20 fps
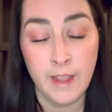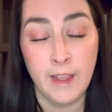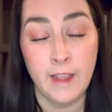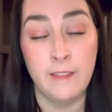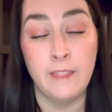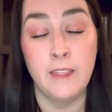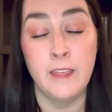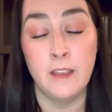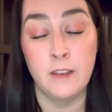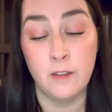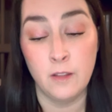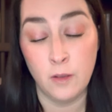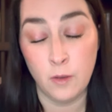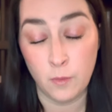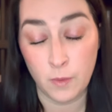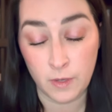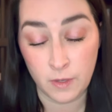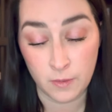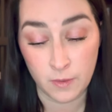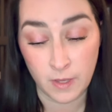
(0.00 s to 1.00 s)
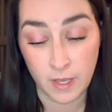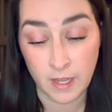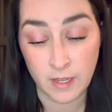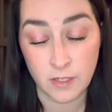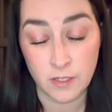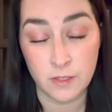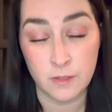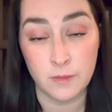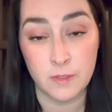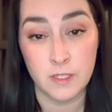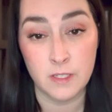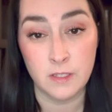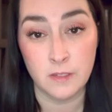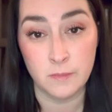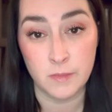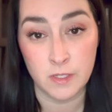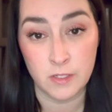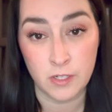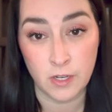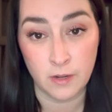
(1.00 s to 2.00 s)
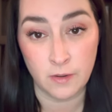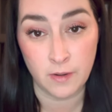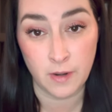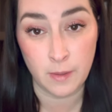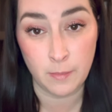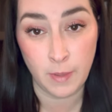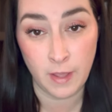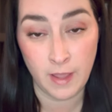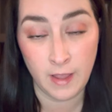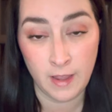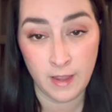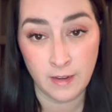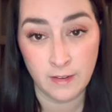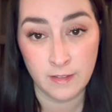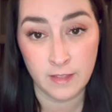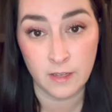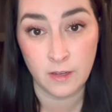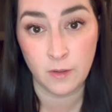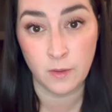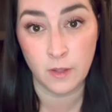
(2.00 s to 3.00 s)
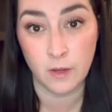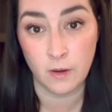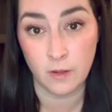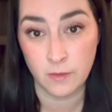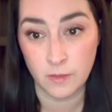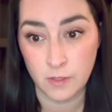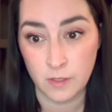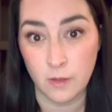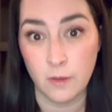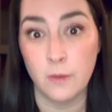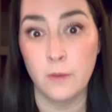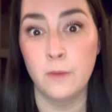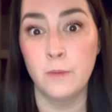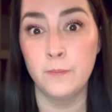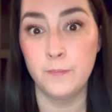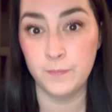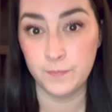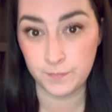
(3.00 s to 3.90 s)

And then when you engage in those systems that generate pain, then you can also